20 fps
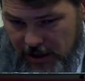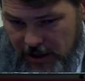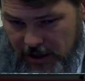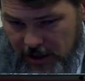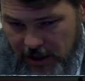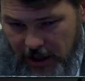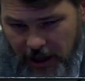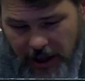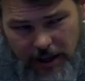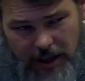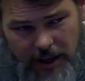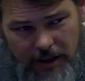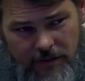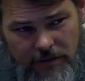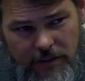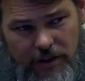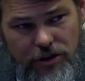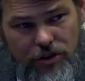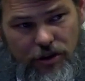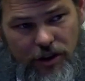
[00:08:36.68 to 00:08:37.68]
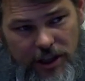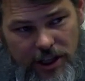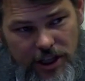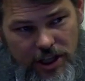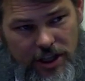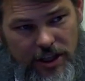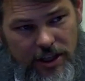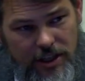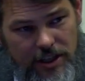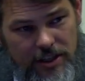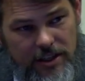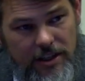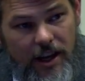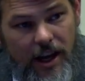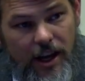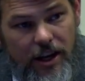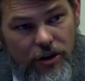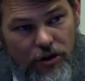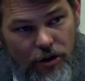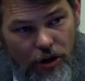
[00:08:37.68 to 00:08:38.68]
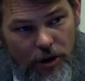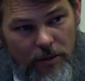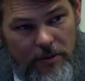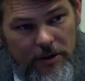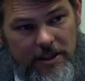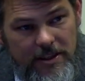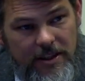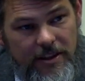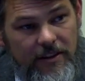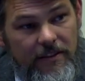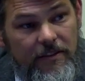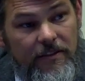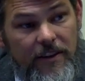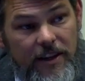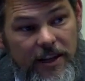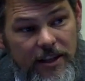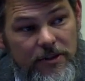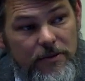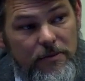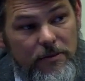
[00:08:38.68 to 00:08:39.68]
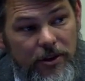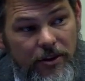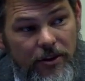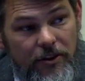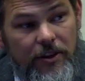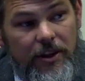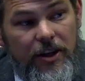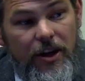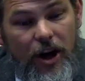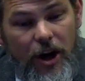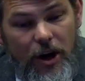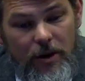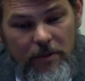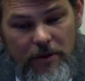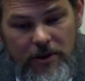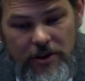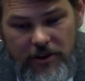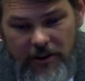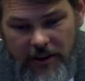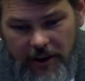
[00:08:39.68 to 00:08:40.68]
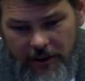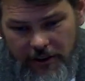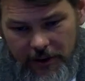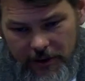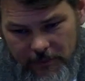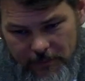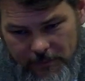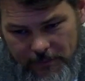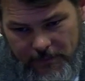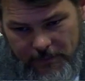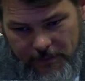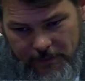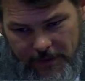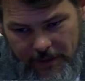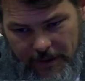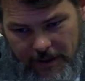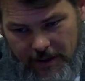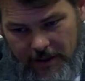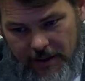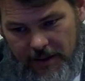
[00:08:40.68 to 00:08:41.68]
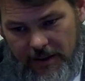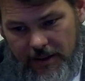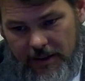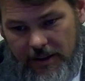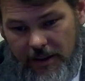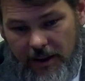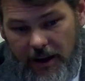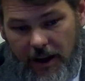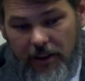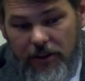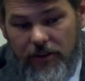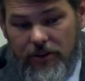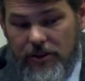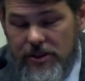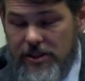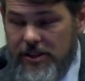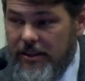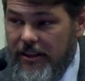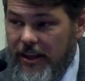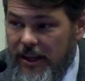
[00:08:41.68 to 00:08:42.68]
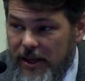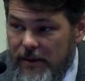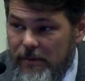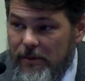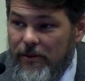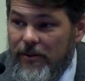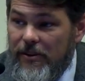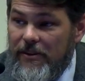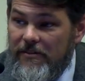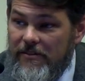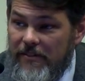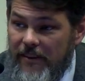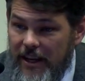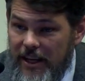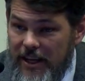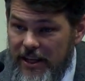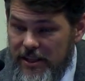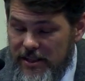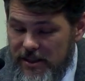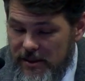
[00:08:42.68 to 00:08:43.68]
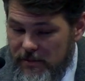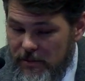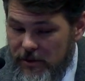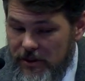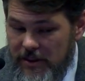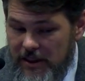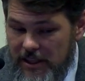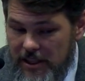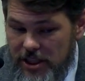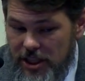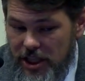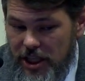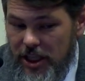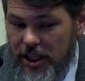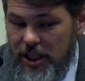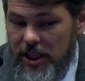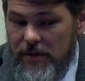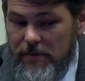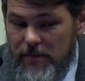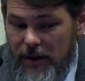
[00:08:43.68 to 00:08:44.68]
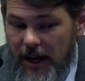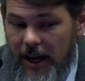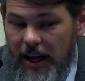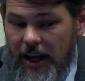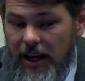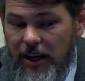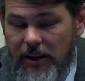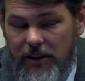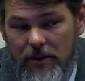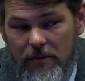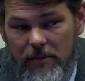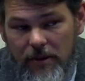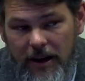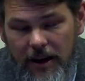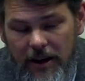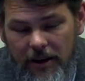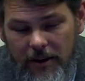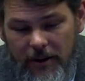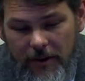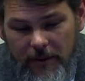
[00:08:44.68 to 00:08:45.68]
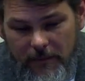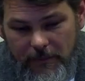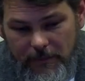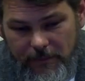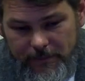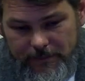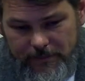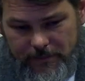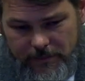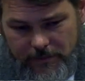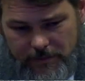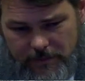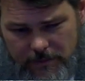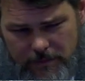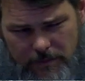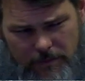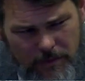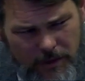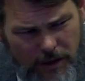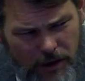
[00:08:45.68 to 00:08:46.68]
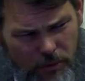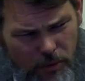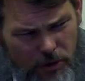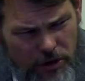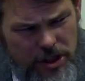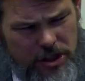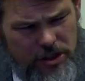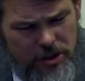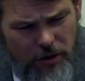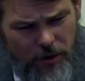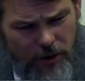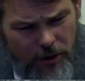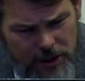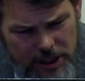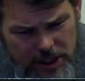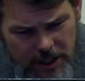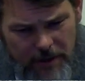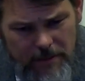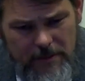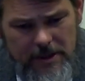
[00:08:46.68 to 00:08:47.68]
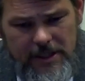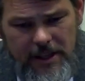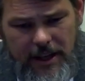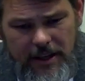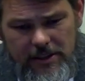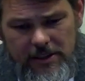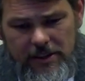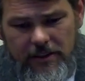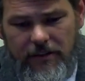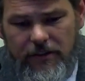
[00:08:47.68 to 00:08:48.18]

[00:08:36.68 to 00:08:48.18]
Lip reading: that if the tradition is not normative, it's merely arbitrary. Others labor in vain to put the genie back in the bottle, restore some sense of